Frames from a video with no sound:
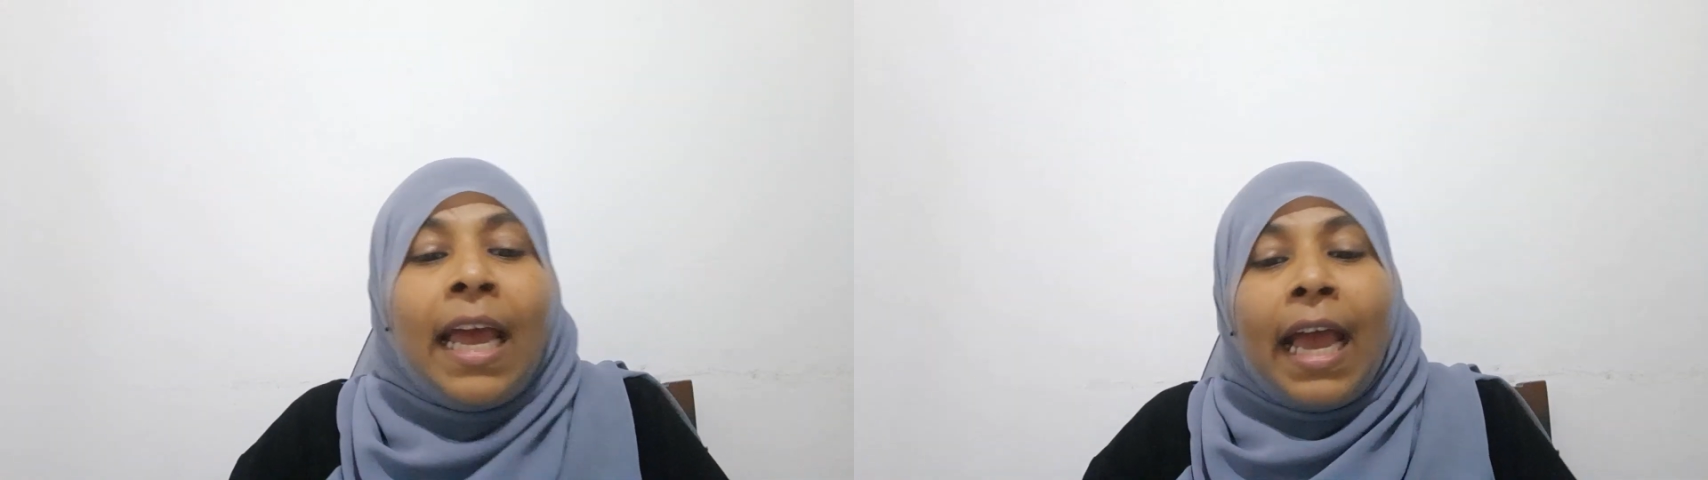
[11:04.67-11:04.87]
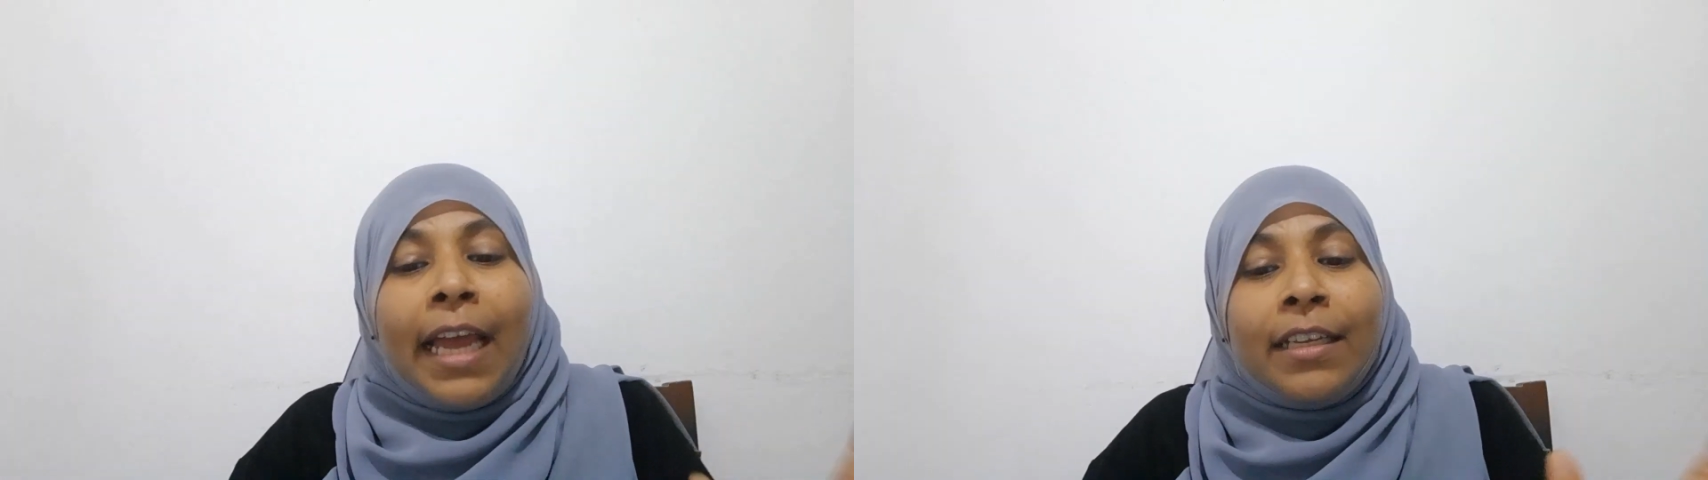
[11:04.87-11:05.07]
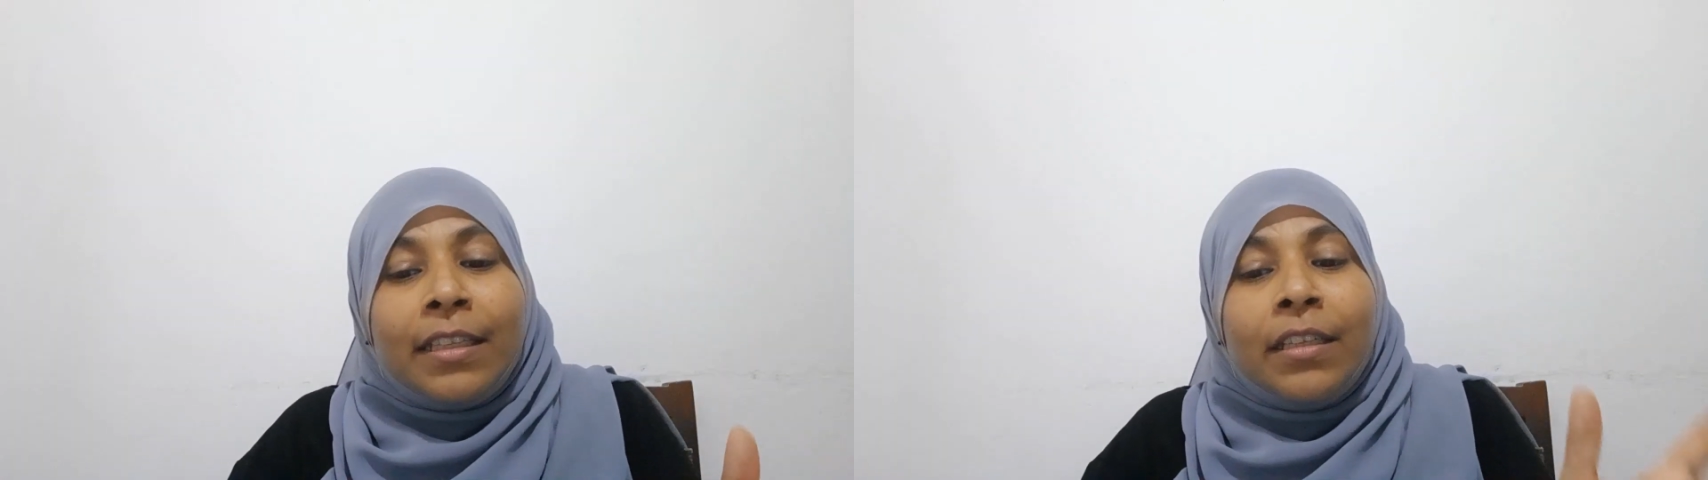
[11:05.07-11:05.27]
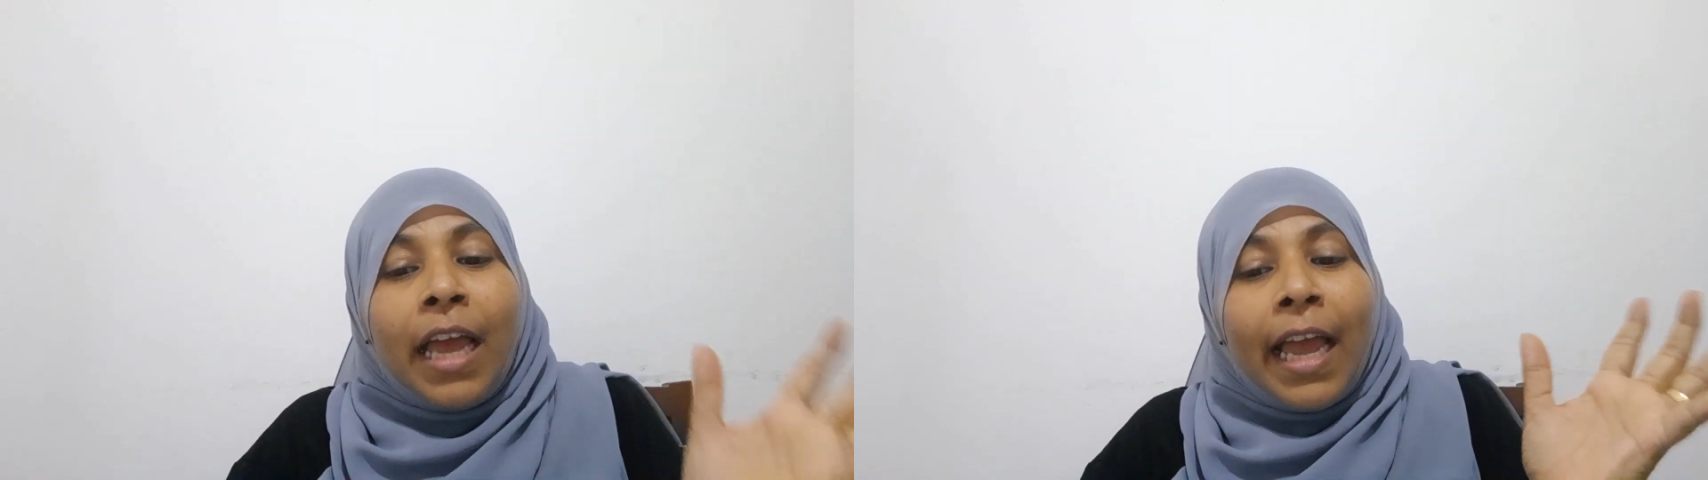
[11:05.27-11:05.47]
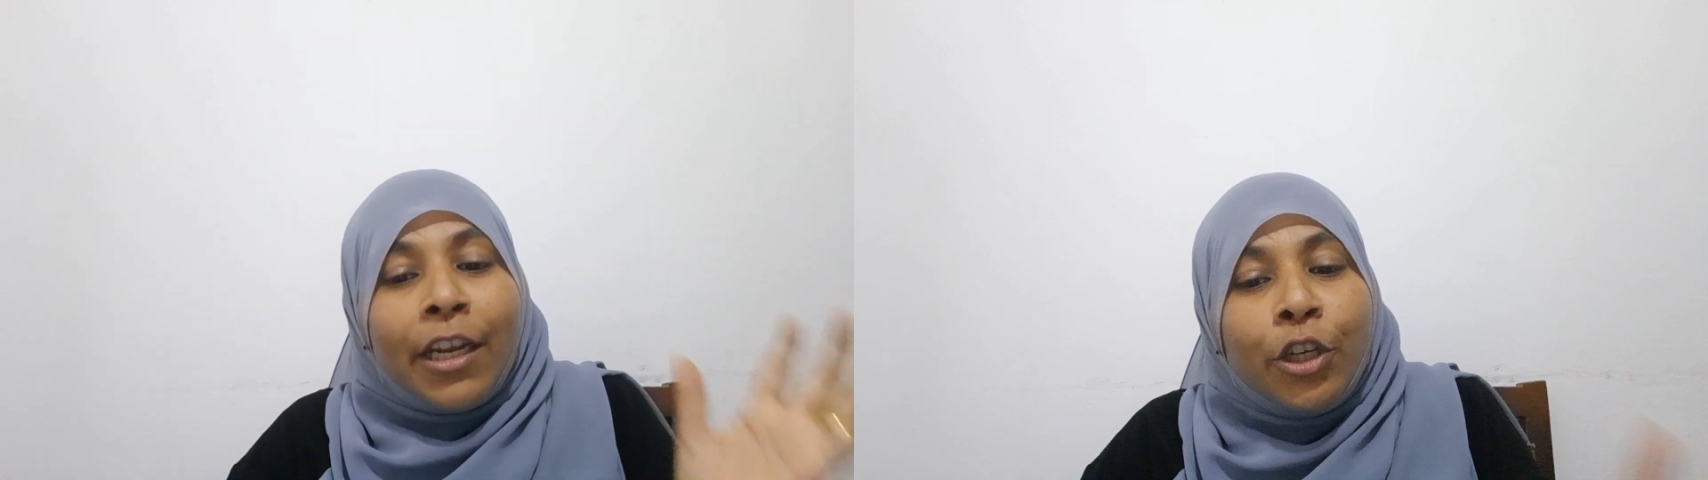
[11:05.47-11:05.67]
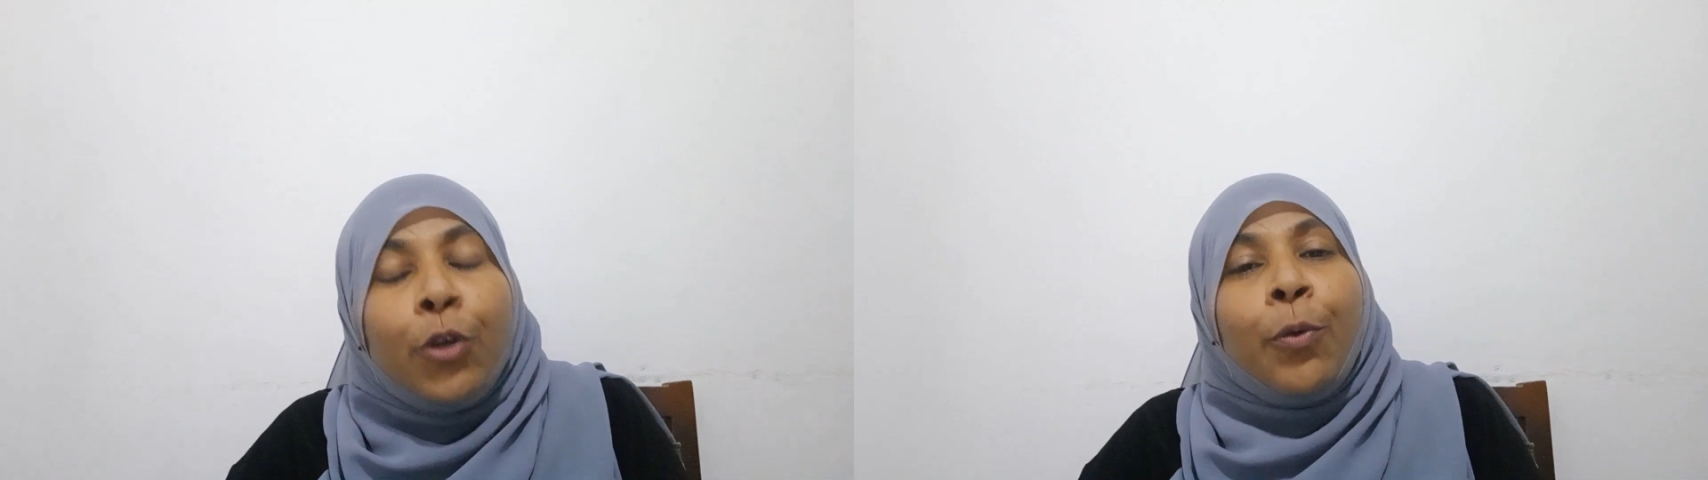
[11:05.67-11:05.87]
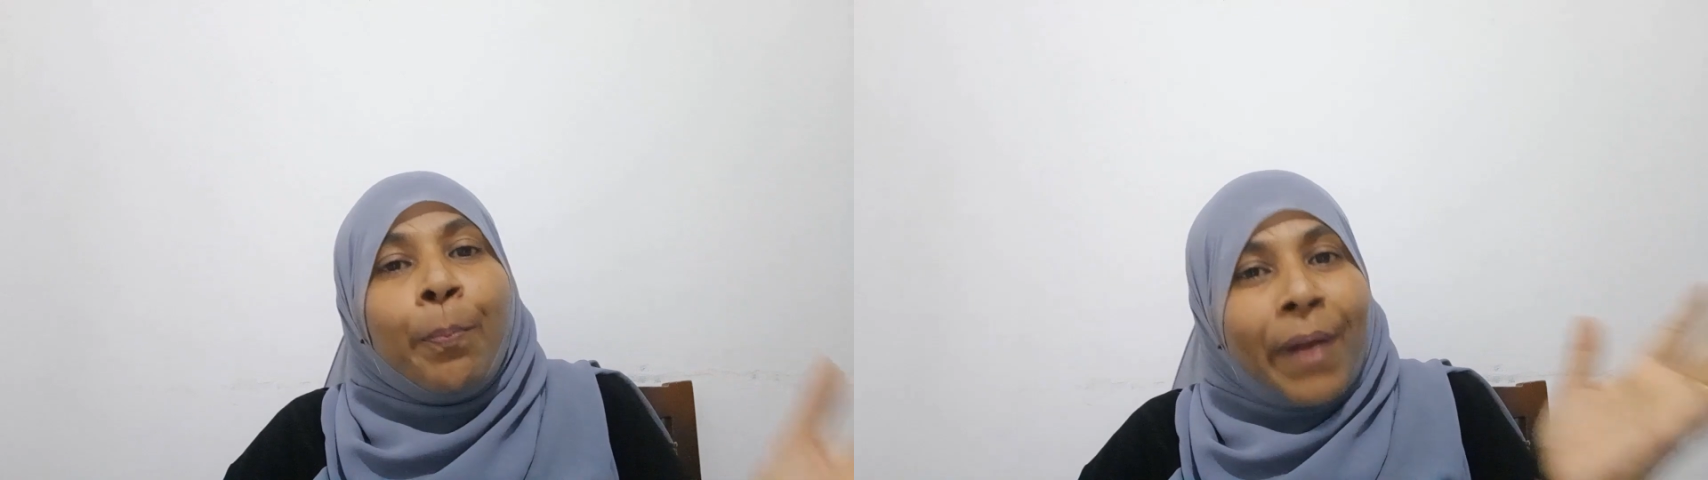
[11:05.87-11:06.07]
and and you